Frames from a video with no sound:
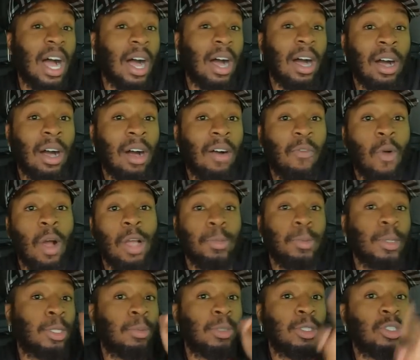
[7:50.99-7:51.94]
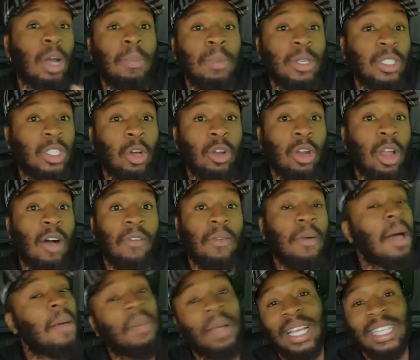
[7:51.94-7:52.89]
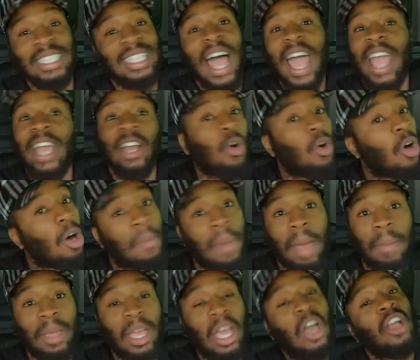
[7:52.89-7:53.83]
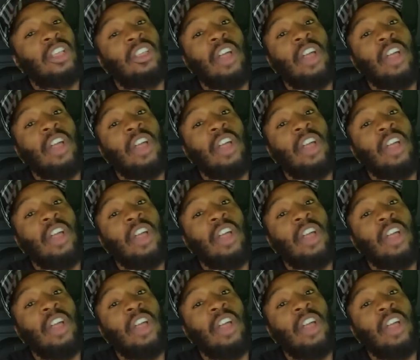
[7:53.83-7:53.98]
of where I'm supposed to be dropping this on off because I ain't going, baby.